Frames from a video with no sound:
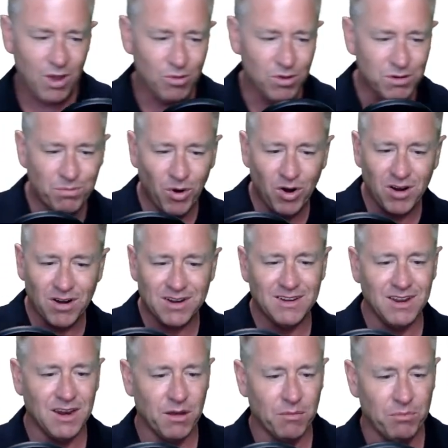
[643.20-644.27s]
Why would Merck
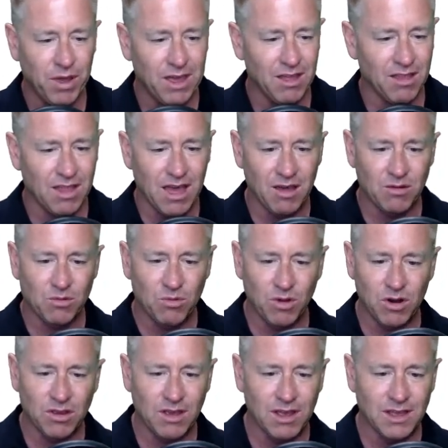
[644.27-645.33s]
need a bailout?
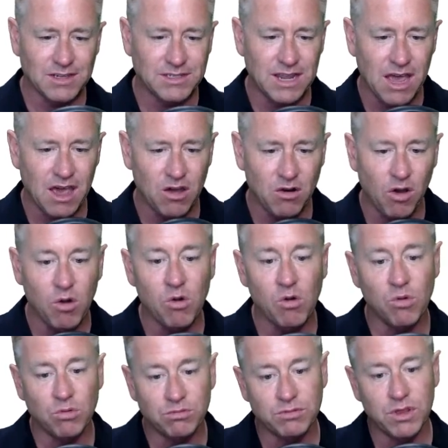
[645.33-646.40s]
What, are you guys down?
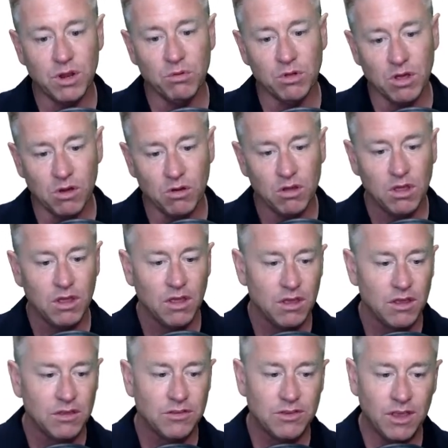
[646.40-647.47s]
Oh, there we go.
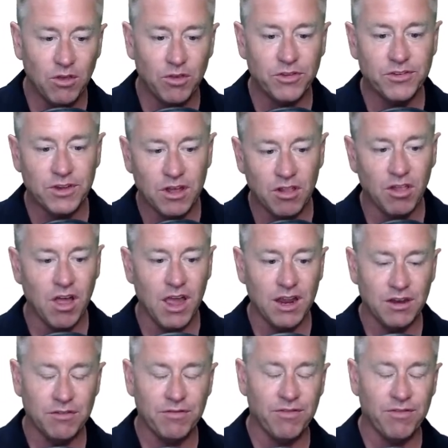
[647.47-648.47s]
Sales declined